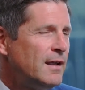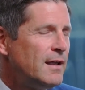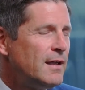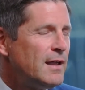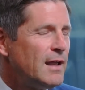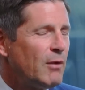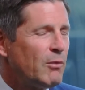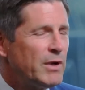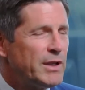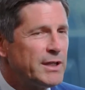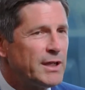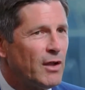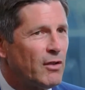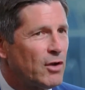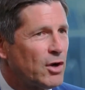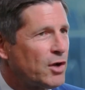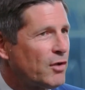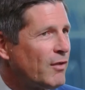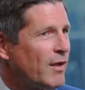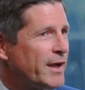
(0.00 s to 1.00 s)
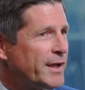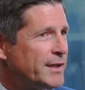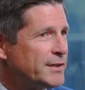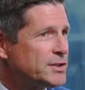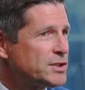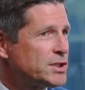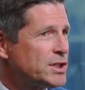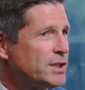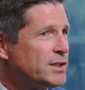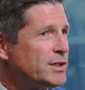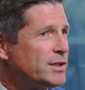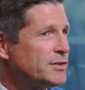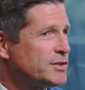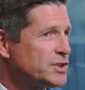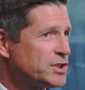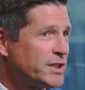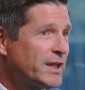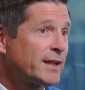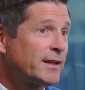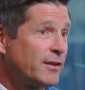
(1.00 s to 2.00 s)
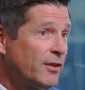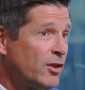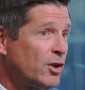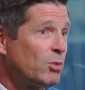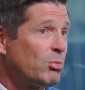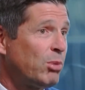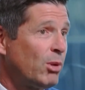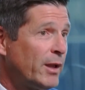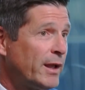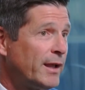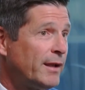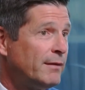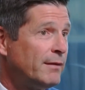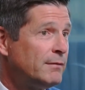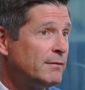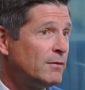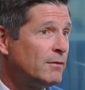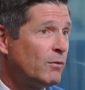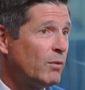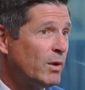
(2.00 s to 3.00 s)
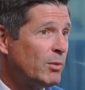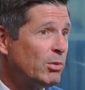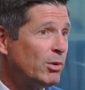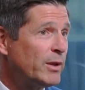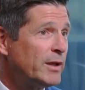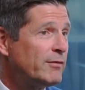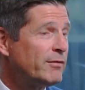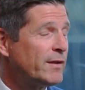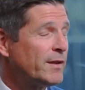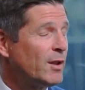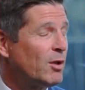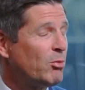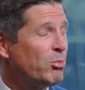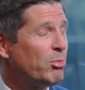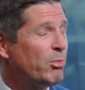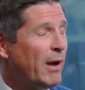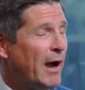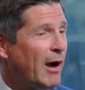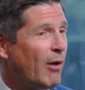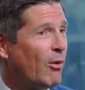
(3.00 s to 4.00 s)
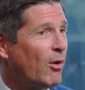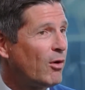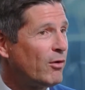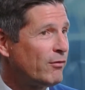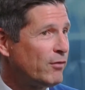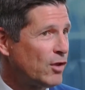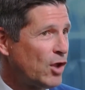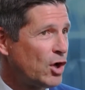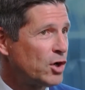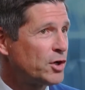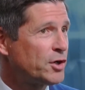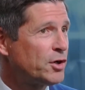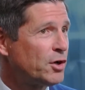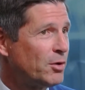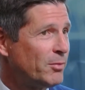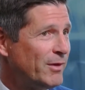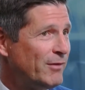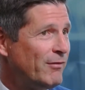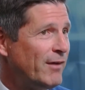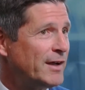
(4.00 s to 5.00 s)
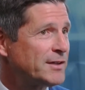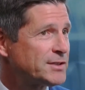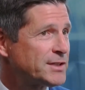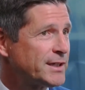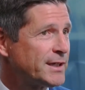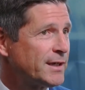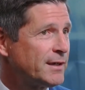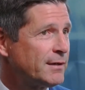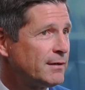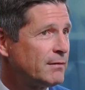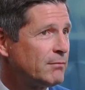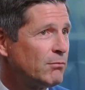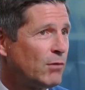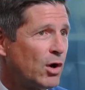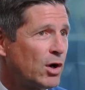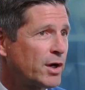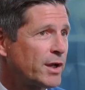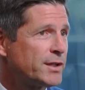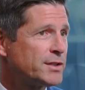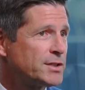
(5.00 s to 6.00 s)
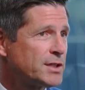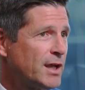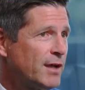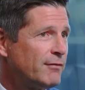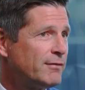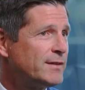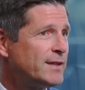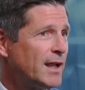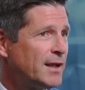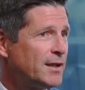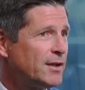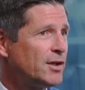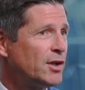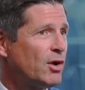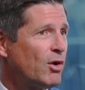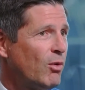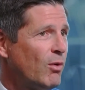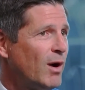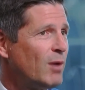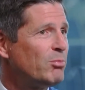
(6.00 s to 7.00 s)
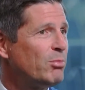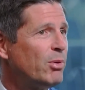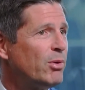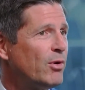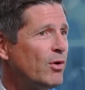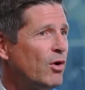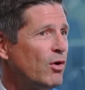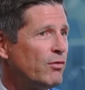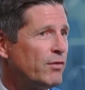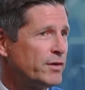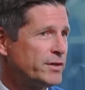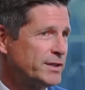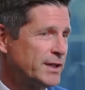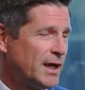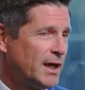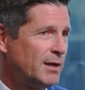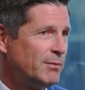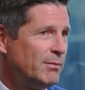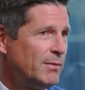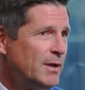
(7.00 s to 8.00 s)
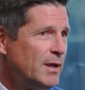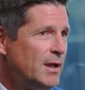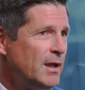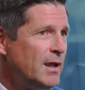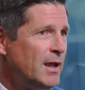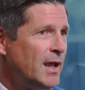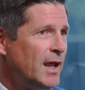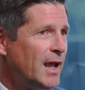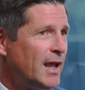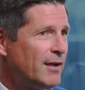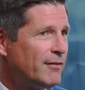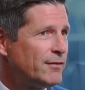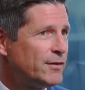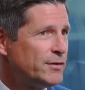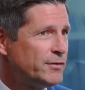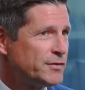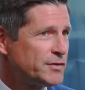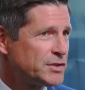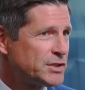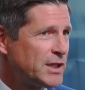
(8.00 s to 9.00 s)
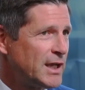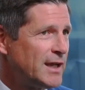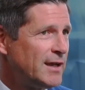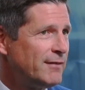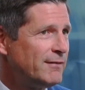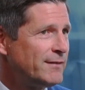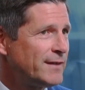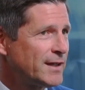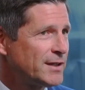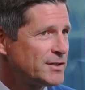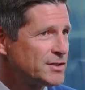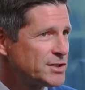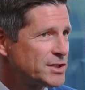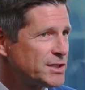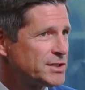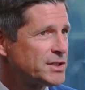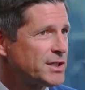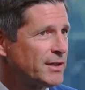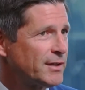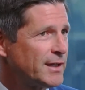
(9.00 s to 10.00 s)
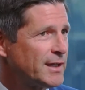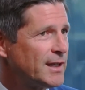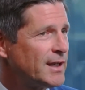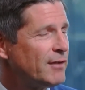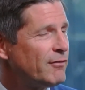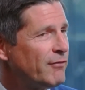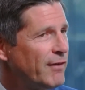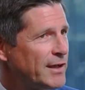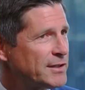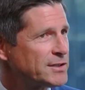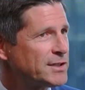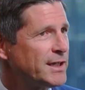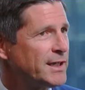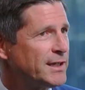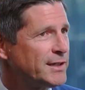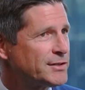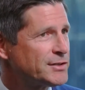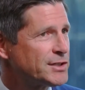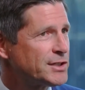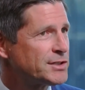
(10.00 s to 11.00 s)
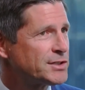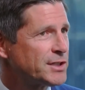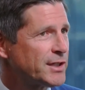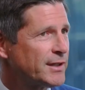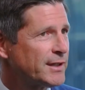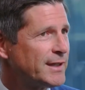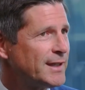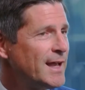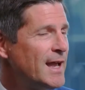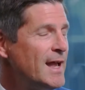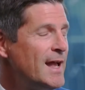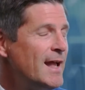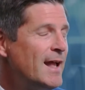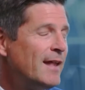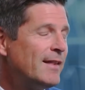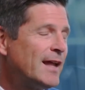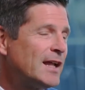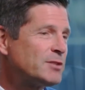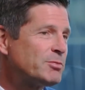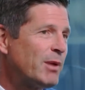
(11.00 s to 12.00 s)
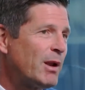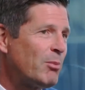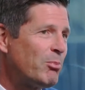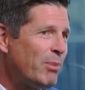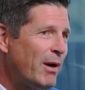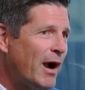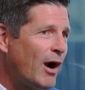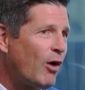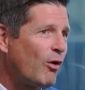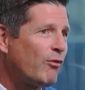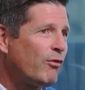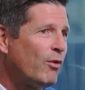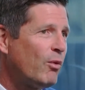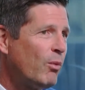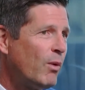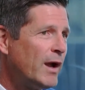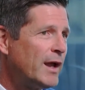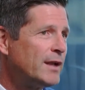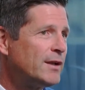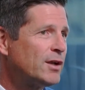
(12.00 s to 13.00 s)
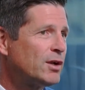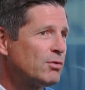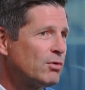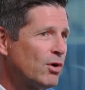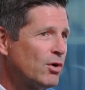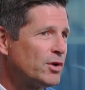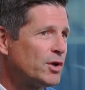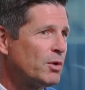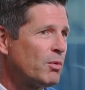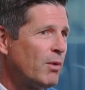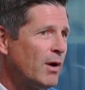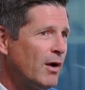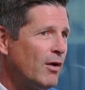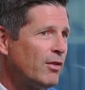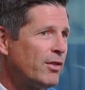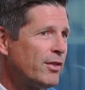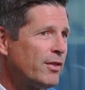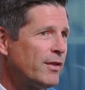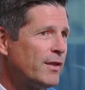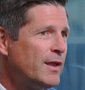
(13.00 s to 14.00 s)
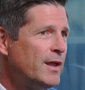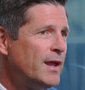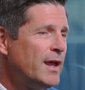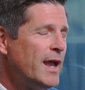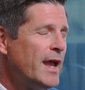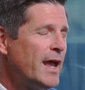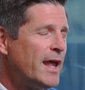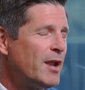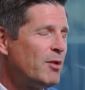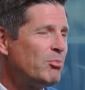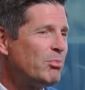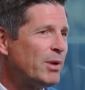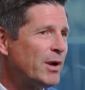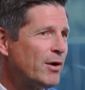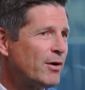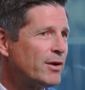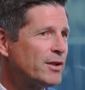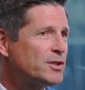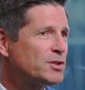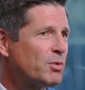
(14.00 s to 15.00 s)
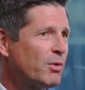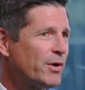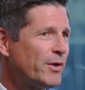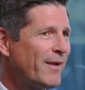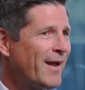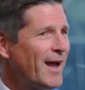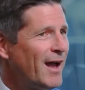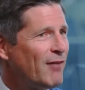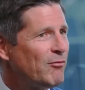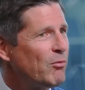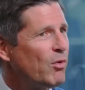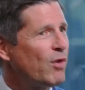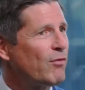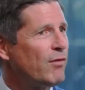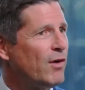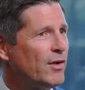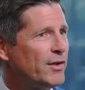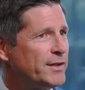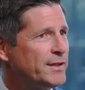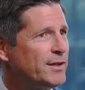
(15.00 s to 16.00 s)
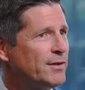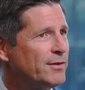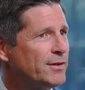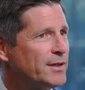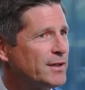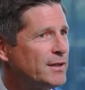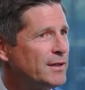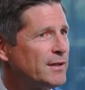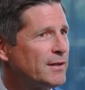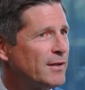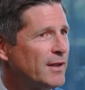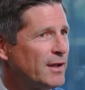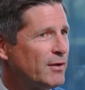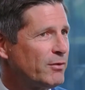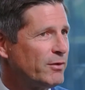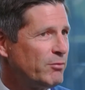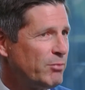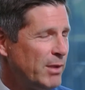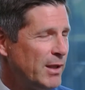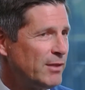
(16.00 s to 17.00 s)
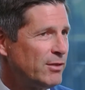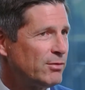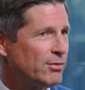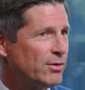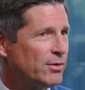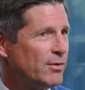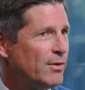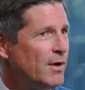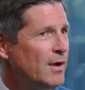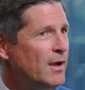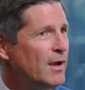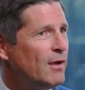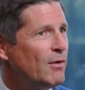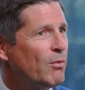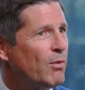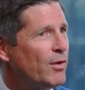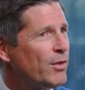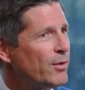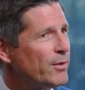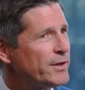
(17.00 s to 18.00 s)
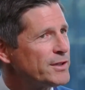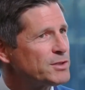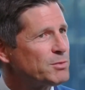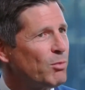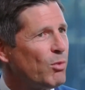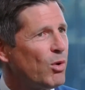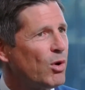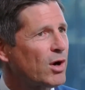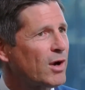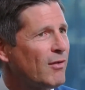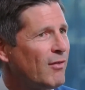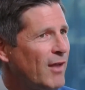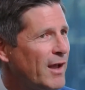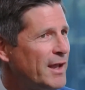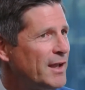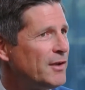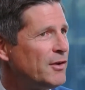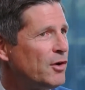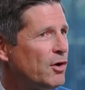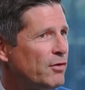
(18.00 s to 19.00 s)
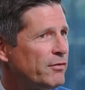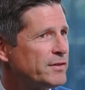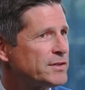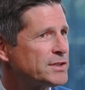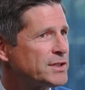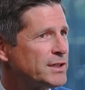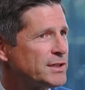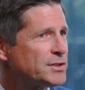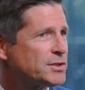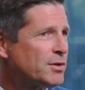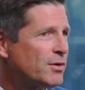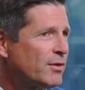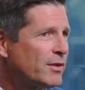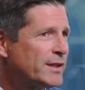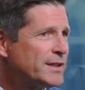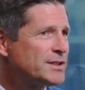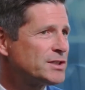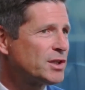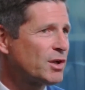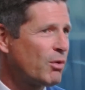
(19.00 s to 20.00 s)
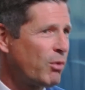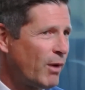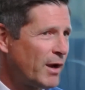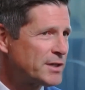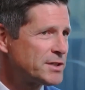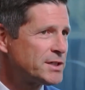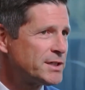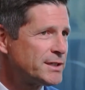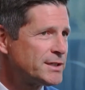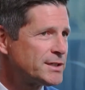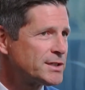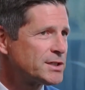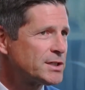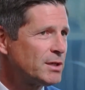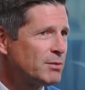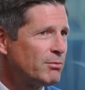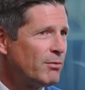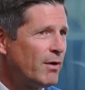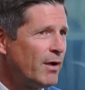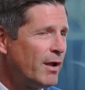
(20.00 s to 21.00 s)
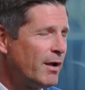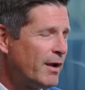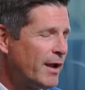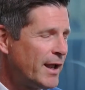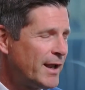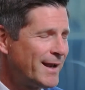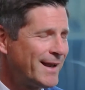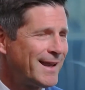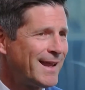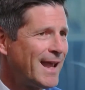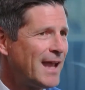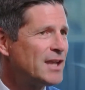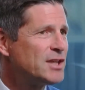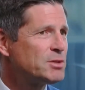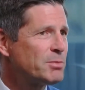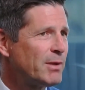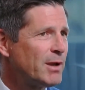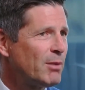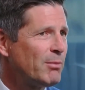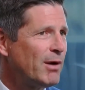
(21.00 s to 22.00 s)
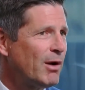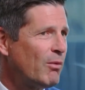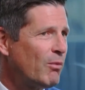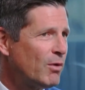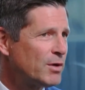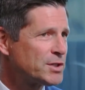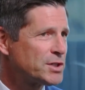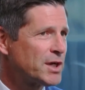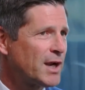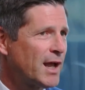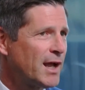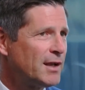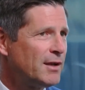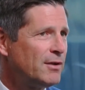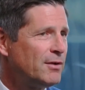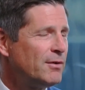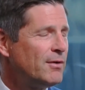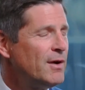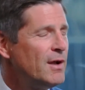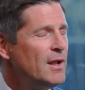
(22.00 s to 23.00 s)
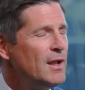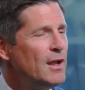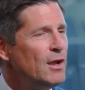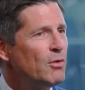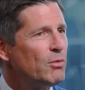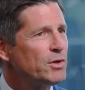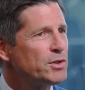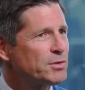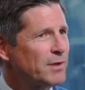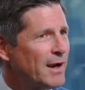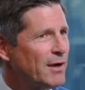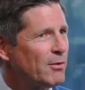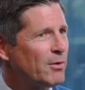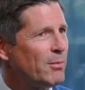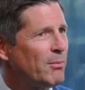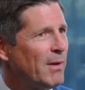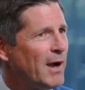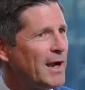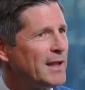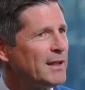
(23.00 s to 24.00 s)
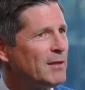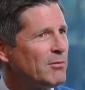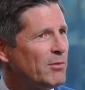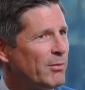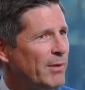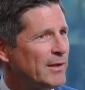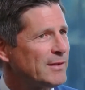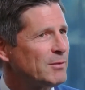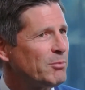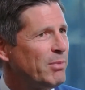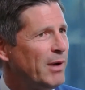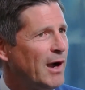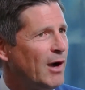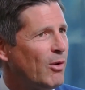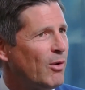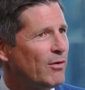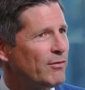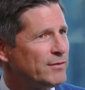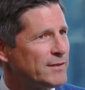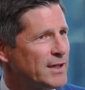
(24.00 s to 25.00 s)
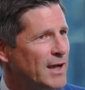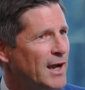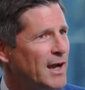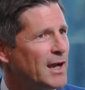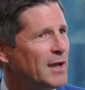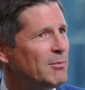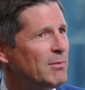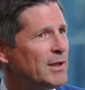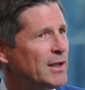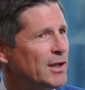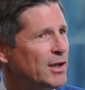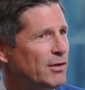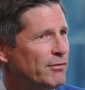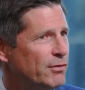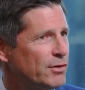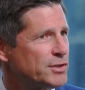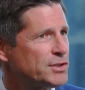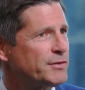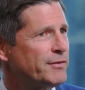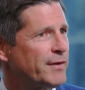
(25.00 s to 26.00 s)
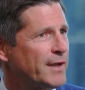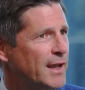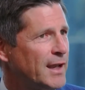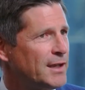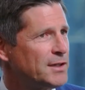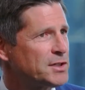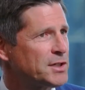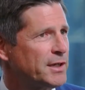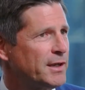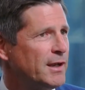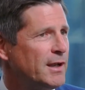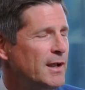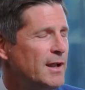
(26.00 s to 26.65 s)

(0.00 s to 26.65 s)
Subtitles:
Yeah, we tell our clients to stick to their plan. We believe in the power of long-term investing. Markets have tended to go up over time. And if you've saved consistently and invested consistently, that's been a powerful way to grow your wealth. And in periods where you have more volatility, like we've been through, where there is more client nervousness or at least questions and engagement about what should I do, we try to remind them about the power of time and diversification.